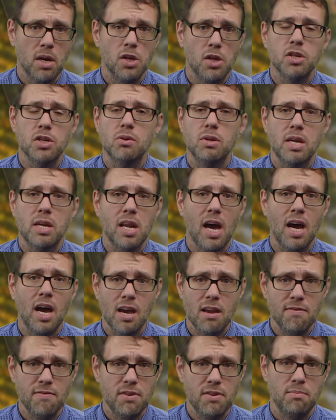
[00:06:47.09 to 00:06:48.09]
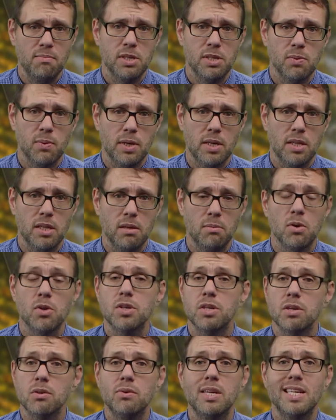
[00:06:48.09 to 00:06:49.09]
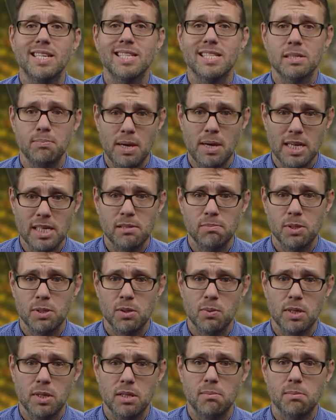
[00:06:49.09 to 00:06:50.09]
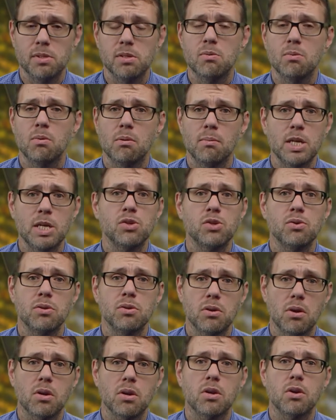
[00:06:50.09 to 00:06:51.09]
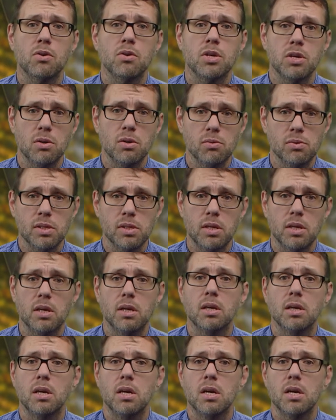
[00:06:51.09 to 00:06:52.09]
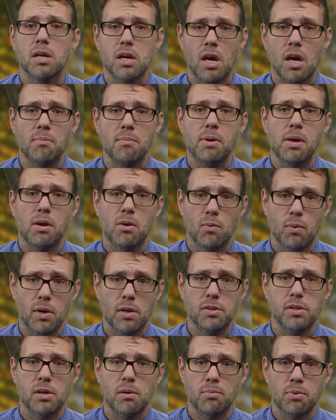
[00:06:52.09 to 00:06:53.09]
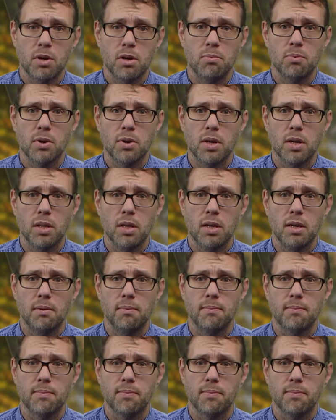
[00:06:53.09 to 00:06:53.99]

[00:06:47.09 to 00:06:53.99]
Do you need a hyphen between them, or do you need a space between them? So you want to make sure that you're using compound words appropriately.